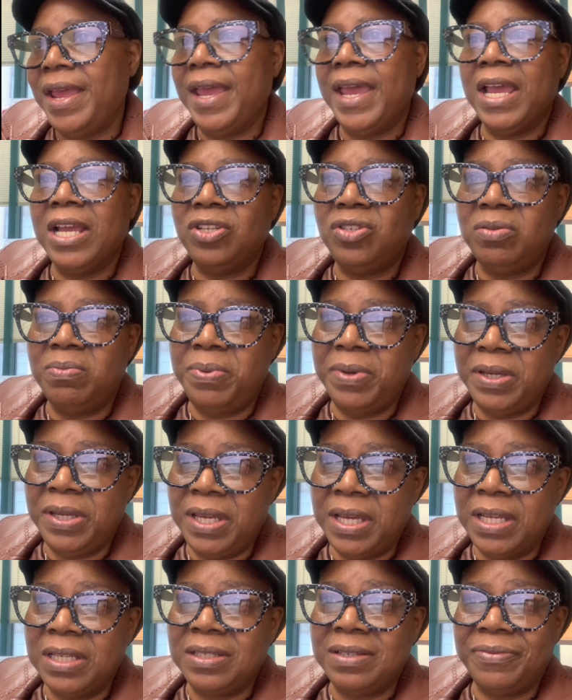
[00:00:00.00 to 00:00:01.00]
as you
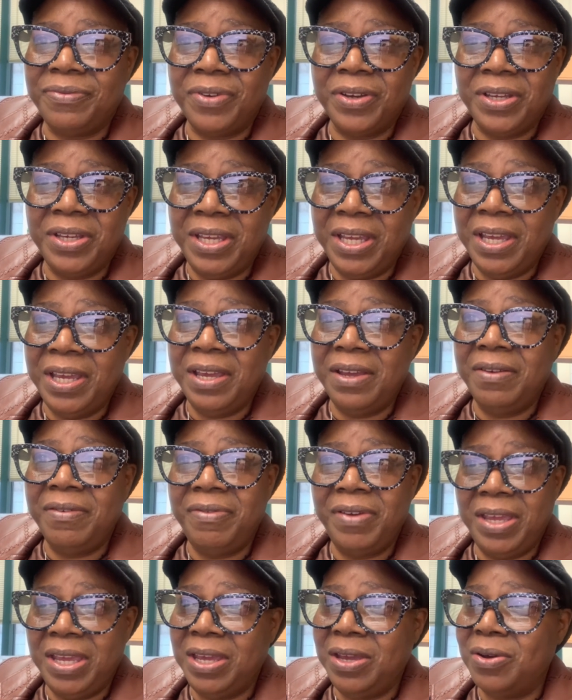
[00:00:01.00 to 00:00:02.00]
begin to forgive,
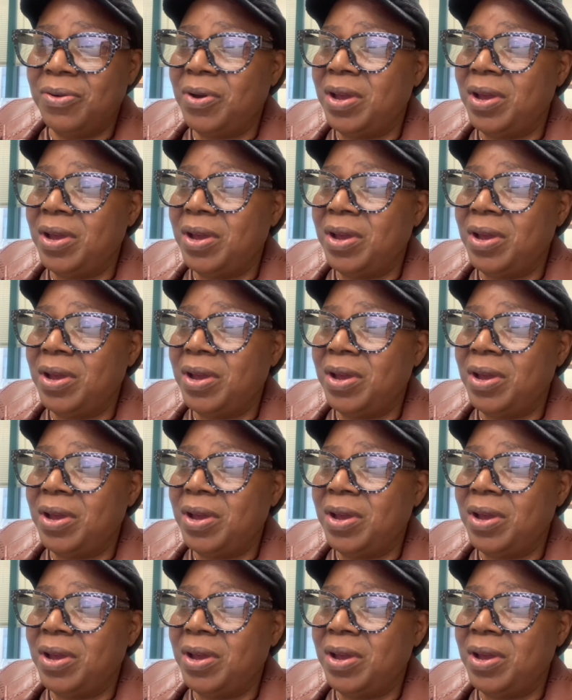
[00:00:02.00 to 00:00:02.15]
heal,